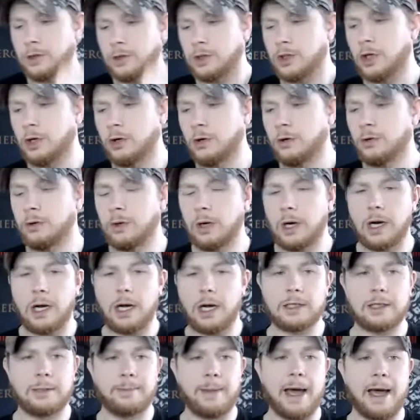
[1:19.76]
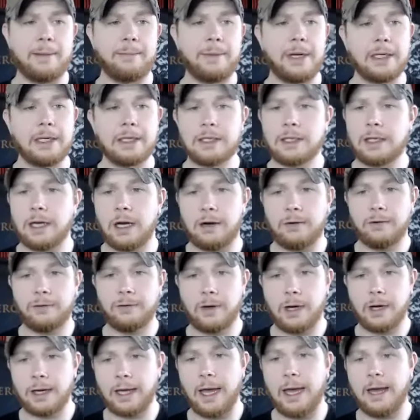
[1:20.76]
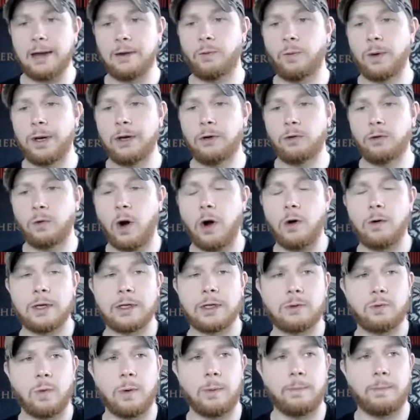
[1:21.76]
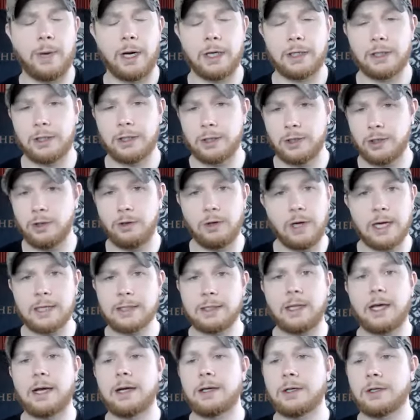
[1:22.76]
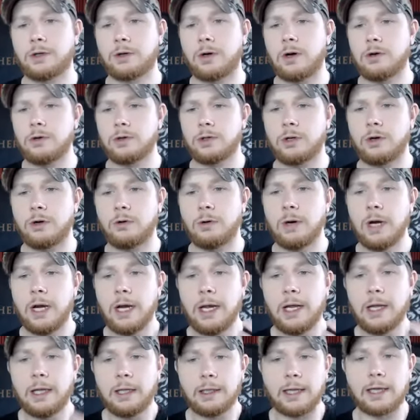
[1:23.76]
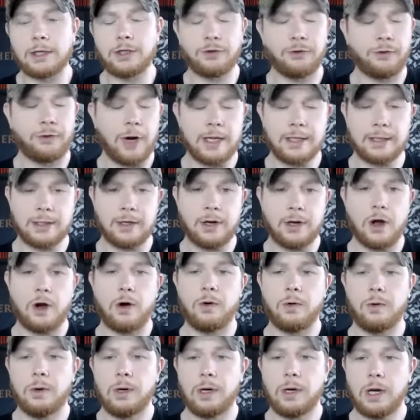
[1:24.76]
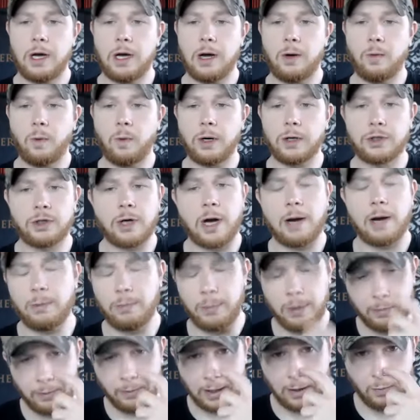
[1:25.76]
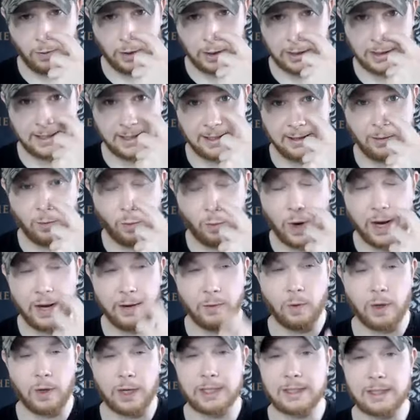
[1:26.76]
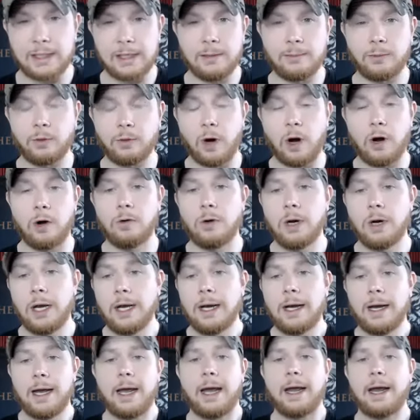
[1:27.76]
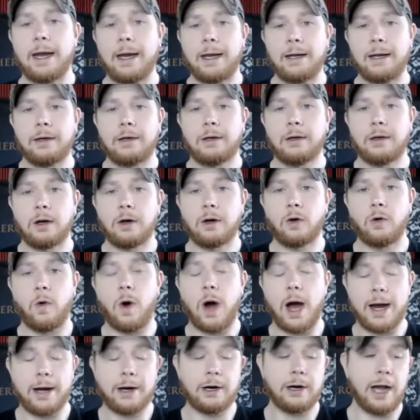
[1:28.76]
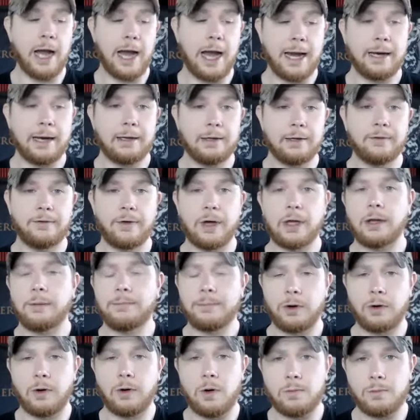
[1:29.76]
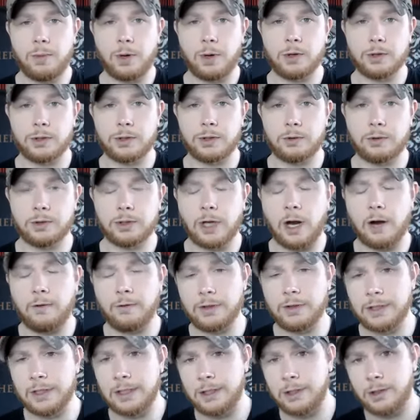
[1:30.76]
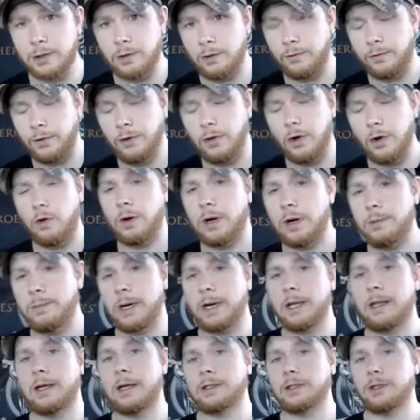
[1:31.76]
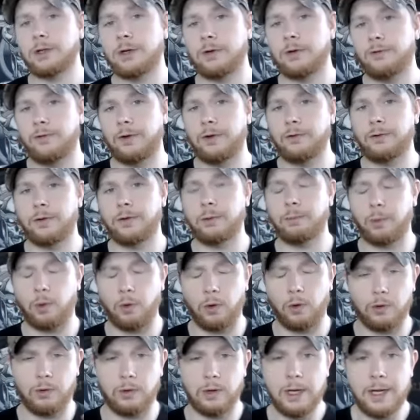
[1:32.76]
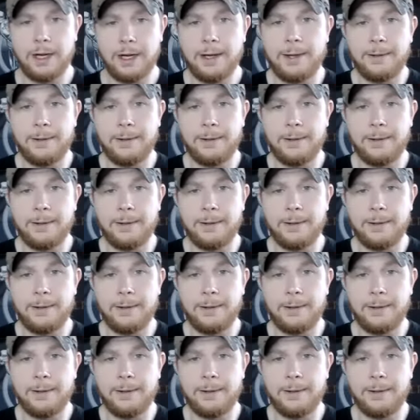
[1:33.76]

two, uh, some admin stuff. Again, we grow as much as you guys let us grow. So let your friends know uh, we're a tribe of people that want to see them win, want to see them grow and acquire and develop their own personal sovereignty. So if you know anybody that's a good fit for the portal,